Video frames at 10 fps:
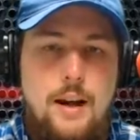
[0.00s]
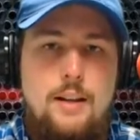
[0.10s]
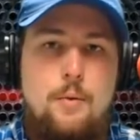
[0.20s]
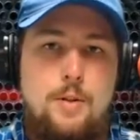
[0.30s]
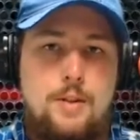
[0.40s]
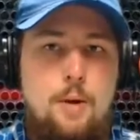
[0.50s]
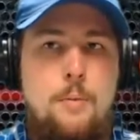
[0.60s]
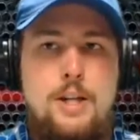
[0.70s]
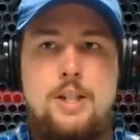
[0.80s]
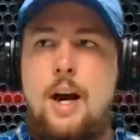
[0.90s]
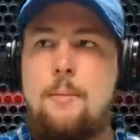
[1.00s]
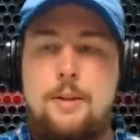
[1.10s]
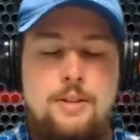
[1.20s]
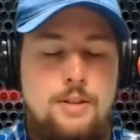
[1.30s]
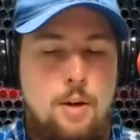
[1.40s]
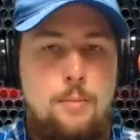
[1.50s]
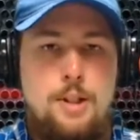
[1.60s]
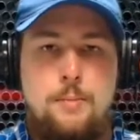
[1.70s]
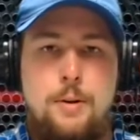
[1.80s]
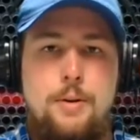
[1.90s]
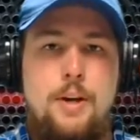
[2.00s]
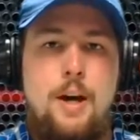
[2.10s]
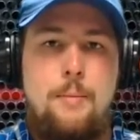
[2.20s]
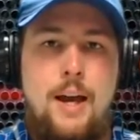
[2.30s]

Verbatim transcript: and there was so much hype and so much build up